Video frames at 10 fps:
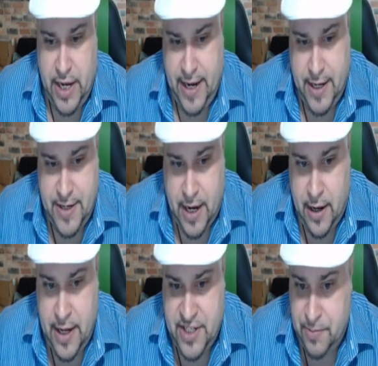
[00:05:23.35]
And
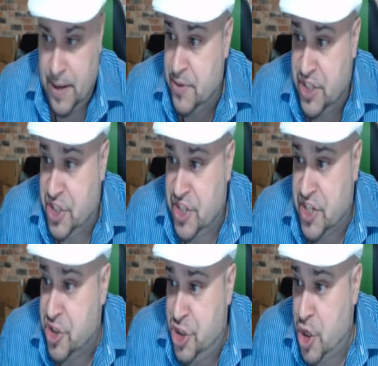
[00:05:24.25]
sometimes it just
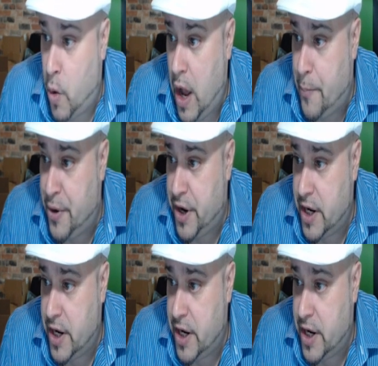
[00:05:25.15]
doesn't show up.